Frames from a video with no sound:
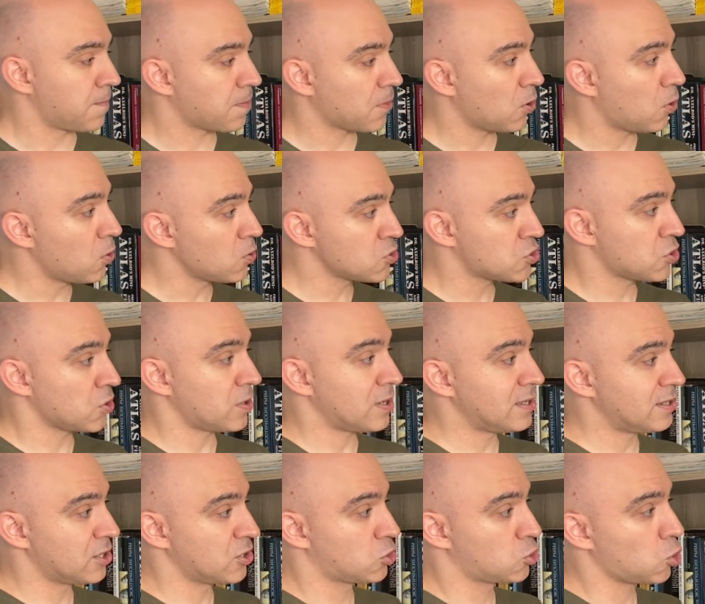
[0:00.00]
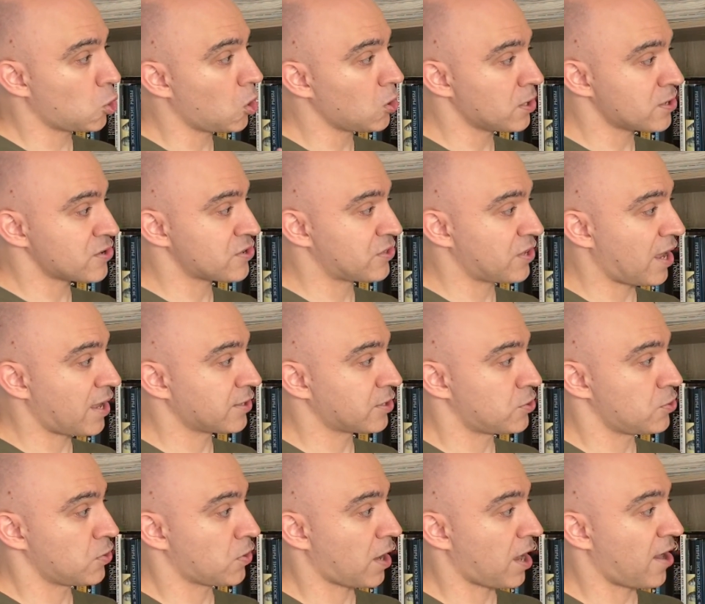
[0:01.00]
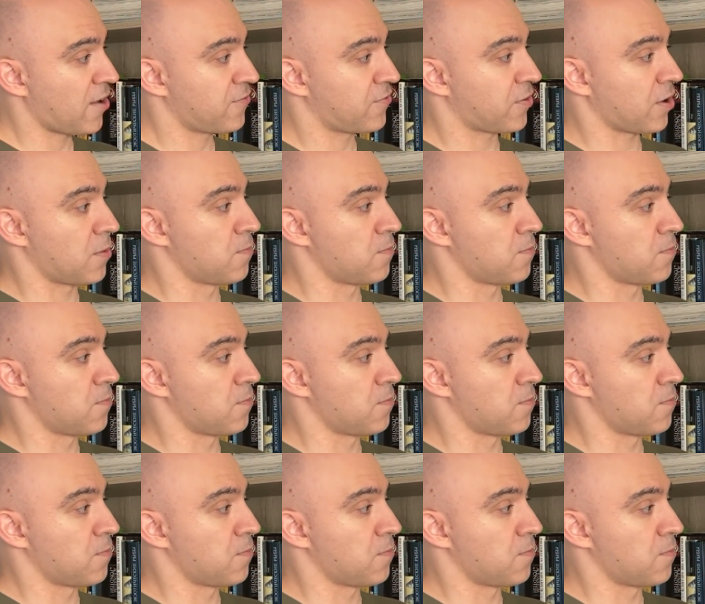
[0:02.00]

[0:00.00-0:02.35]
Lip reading: Also, in a taller tank, you have